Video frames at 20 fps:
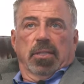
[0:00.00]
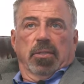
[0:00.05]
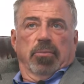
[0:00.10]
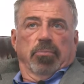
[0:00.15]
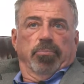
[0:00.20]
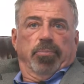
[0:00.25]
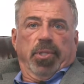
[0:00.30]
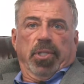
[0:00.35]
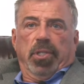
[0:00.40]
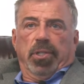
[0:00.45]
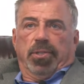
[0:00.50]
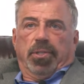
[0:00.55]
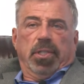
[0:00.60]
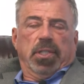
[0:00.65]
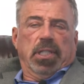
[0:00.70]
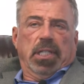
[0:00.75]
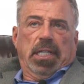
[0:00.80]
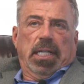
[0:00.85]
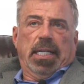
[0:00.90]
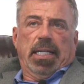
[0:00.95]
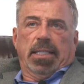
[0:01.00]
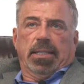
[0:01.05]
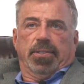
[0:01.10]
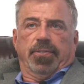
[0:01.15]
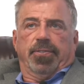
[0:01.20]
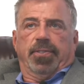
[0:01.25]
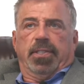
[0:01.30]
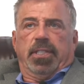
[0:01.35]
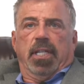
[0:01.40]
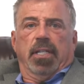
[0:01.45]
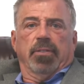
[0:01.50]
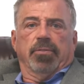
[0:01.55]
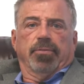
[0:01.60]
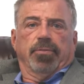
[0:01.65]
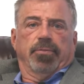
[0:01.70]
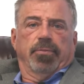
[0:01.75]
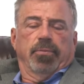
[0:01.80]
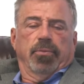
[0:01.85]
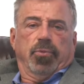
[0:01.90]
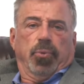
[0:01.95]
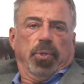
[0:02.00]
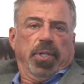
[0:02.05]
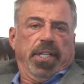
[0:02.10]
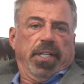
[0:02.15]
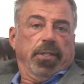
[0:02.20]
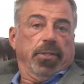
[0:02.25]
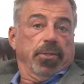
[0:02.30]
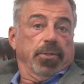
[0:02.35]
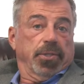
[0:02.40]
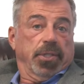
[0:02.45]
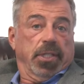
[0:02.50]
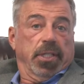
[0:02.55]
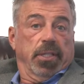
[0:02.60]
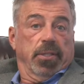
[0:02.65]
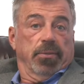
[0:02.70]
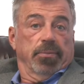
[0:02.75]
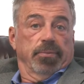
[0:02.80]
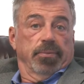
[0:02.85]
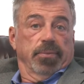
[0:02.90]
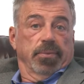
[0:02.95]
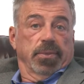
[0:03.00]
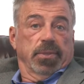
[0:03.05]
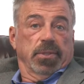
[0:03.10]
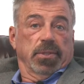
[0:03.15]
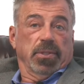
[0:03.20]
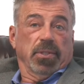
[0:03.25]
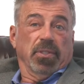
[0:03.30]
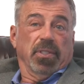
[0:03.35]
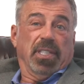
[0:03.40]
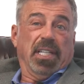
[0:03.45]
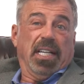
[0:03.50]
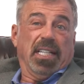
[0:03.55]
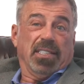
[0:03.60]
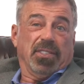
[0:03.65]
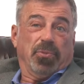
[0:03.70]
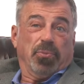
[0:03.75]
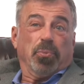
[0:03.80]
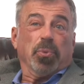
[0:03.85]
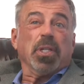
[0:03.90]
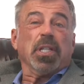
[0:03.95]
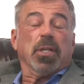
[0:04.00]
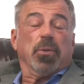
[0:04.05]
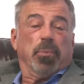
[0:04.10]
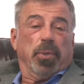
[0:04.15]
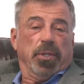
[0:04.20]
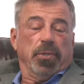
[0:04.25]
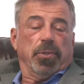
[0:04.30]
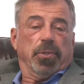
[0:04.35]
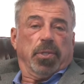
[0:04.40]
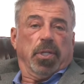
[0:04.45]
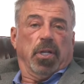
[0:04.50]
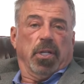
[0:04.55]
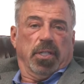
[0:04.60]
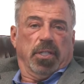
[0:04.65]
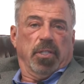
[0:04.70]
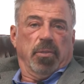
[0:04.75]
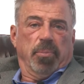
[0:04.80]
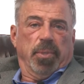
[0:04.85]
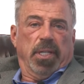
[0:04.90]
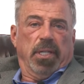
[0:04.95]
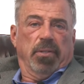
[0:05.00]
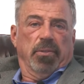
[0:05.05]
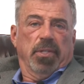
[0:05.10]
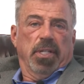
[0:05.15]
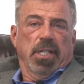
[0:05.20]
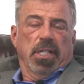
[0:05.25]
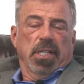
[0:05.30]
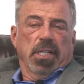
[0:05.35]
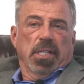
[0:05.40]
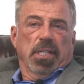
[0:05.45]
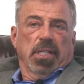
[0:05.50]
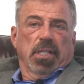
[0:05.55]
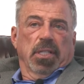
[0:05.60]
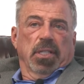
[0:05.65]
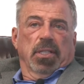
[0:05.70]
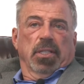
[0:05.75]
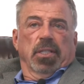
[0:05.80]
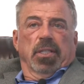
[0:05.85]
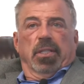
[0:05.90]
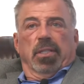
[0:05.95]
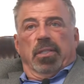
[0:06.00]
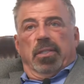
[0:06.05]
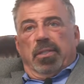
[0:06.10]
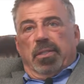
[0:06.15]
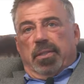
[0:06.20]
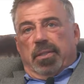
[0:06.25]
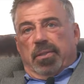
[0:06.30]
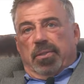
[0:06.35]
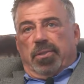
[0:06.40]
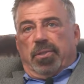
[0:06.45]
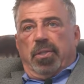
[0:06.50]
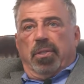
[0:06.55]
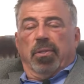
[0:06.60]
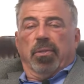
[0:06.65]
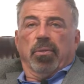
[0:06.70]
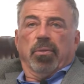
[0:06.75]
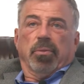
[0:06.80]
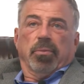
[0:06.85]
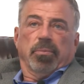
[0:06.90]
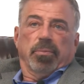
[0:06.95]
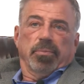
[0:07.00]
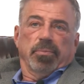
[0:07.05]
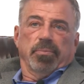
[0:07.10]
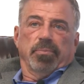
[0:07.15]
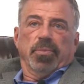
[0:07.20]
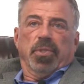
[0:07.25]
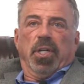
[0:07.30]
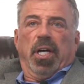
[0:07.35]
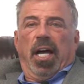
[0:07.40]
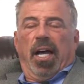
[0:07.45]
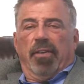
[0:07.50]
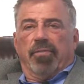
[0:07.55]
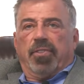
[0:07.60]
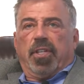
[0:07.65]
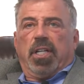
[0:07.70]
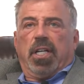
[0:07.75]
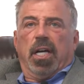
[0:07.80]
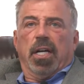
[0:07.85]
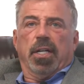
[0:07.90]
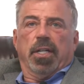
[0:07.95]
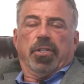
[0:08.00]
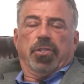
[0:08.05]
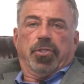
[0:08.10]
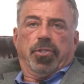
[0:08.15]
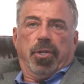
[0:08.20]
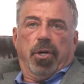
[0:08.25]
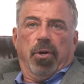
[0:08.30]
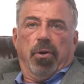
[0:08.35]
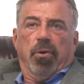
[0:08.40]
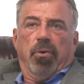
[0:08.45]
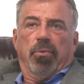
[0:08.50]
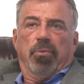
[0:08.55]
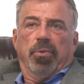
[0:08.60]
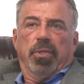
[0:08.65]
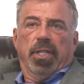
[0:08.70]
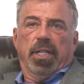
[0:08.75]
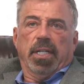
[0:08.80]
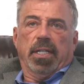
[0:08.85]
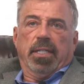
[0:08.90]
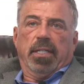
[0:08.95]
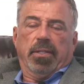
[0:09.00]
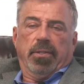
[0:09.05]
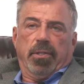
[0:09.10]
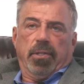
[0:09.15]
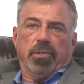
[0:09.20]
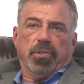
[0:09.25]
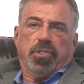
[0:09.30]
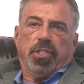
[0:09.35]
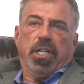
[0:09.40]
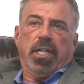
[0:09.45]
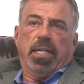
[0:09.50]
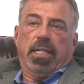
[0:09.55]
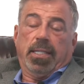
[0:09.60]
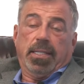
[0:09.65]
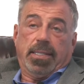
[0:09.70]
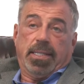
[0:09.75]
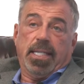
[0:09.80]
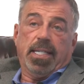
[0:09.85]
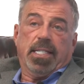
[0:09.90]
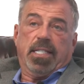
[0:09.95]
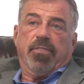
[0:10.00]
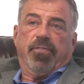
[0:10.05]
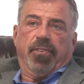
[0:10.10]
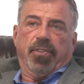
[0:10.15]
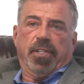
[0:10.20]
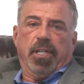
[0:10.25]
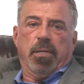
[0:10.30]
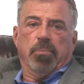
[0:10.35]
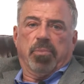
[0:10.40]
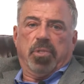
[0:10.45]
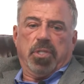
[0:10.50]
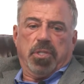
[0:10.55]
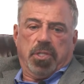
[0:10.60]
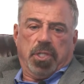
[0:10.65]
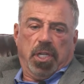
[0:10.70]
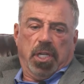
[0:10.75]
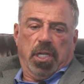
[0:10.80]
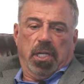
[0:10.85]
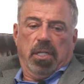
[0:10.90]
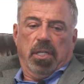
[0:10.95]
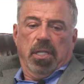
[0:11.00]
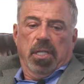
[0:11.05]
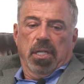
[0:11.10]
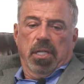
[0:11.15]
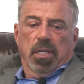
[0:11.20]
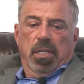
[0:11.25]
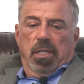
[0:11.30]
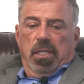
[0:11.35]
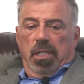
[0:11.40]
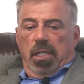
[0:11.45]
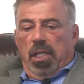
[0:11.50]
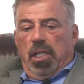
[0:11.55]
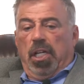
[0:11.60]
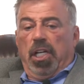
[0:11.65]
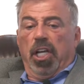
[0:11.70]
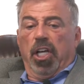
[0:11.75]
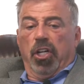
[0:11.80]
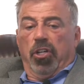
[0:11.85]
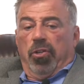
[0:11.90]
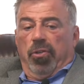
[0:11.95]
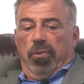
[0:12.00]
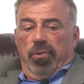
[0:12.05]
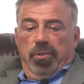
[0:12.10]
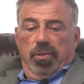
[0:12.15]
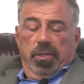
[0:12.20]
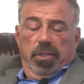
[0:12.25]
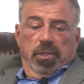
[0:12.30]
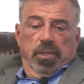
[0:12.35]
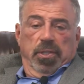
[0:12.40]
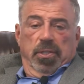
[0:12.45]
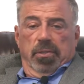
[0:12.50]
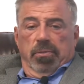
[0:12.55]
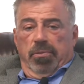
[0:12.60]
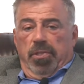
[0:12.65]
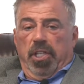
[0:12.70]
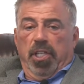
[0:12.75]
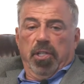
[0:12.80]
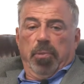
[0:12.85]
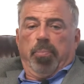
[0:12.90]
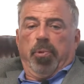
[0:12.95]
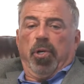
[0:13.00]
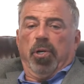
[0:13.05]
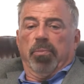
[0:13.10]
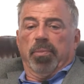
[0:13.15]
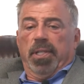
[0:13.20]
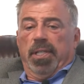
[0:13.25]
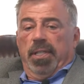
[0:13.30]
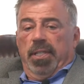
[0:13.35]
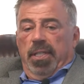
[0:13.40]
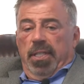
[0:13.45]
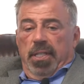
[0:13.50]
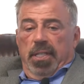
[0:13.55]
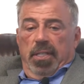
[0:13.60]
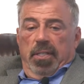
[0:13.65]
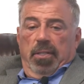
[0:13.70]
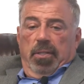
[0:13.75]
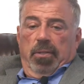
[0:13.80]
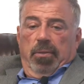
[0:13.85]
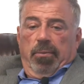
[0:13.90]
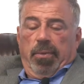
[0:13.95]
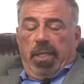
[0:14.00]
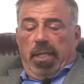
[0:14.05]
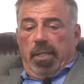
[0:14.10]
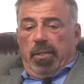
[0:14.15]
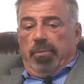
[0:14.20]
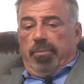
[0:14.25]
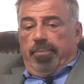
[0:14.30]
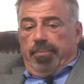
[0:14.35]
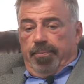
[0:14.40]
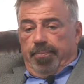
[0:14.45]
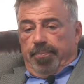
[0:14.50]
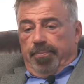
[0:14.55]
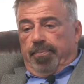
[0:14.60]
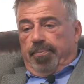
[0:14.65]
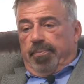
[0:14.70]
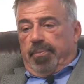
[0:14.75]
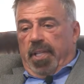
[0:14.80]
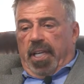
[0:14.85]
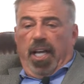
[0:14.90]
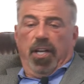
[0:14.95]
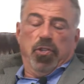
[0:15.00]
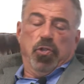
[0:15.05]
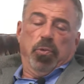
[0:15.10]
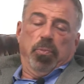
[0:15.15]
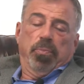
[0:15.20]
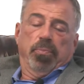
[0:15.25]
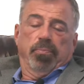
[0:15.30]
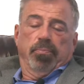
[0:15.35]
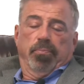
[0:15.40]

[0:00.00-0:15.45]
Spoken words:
built in the last 10, 20 years ago? So that's really what you're talking about. So you have to kind of show, and they're saying it's easy for them to say illegal, need a permit. Well, can you